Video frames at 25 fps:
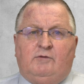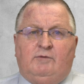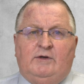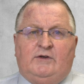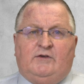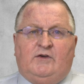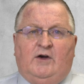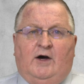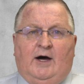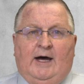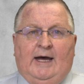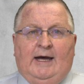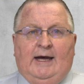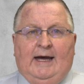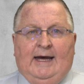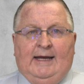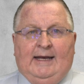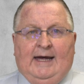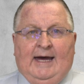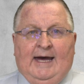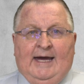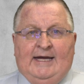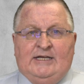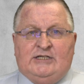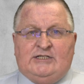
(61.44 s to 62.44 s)
to retire
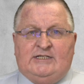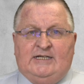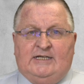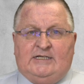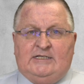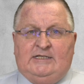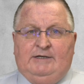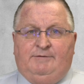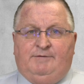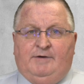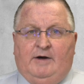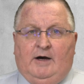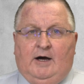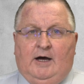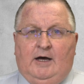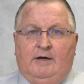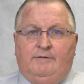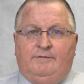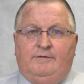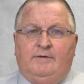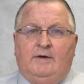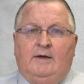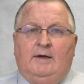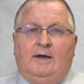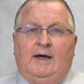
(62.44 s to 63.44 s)
at age
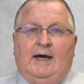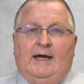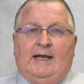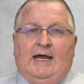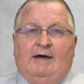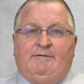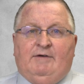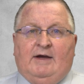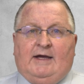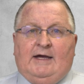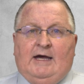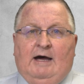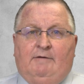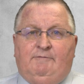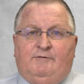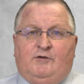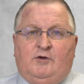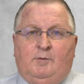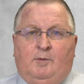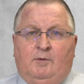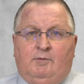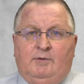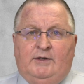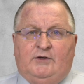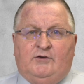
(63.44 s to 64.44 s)
65 and have a
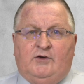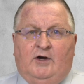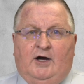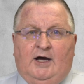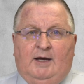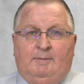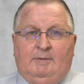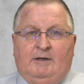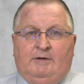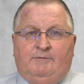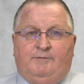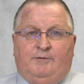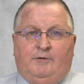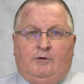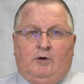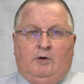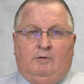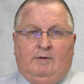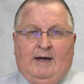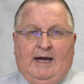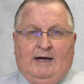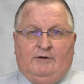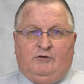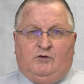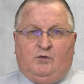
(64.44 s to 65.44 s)
comfortable retirement for
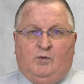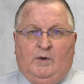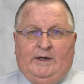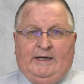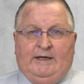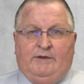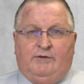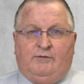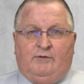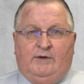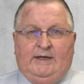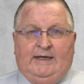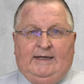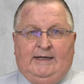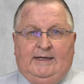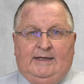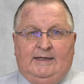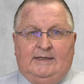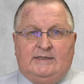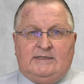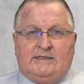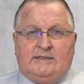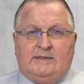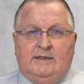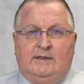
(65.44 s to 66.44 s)
around 23
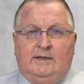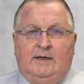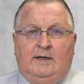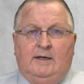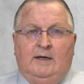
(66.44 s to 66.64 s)
years,